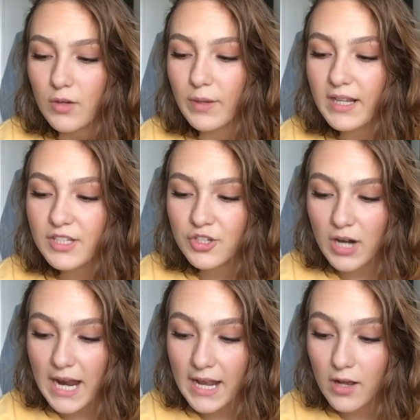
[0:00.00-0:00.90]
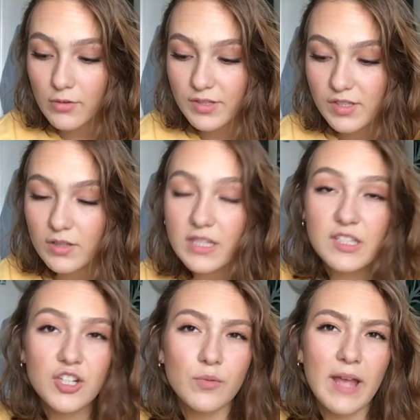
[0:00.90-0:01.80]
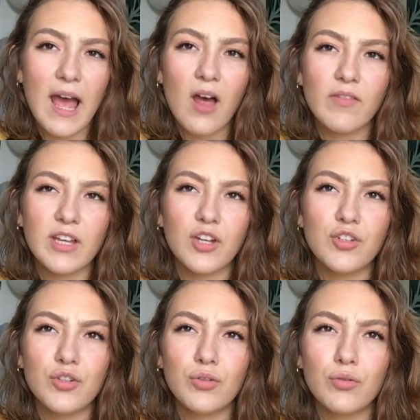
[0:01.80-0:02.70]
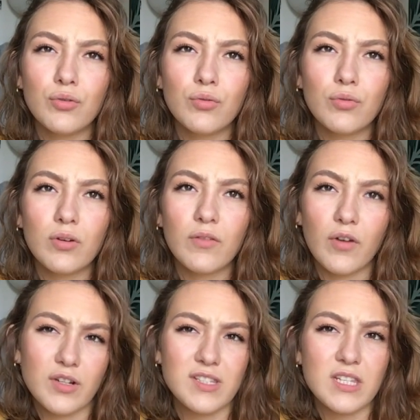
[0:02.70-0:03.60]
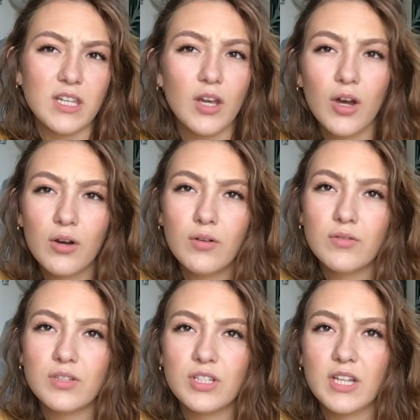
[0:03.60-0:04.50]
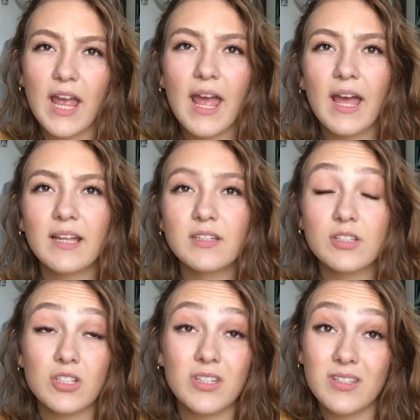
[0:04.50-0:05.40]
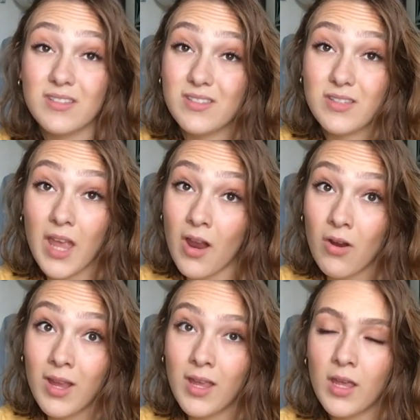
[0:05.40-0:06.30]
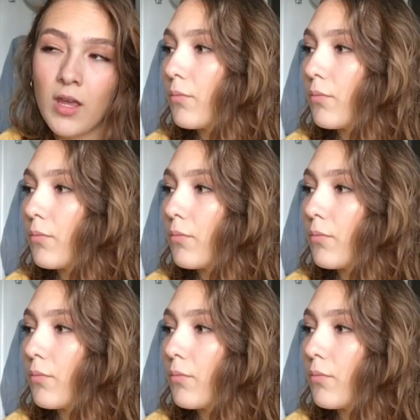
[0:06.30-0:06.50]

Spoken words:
We get to tryouts. This year we have like a new varsity coach, and she is scary.